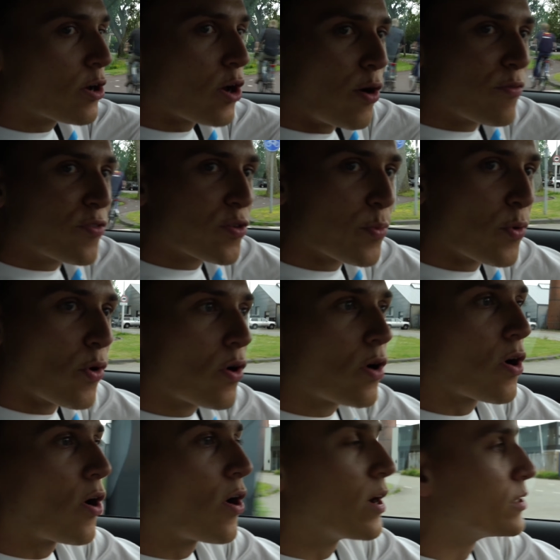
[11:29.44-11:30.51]
comfortable
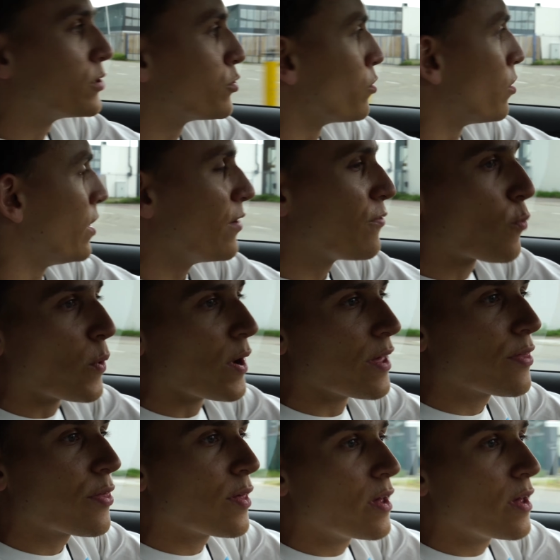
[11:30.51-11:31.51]
car to live with,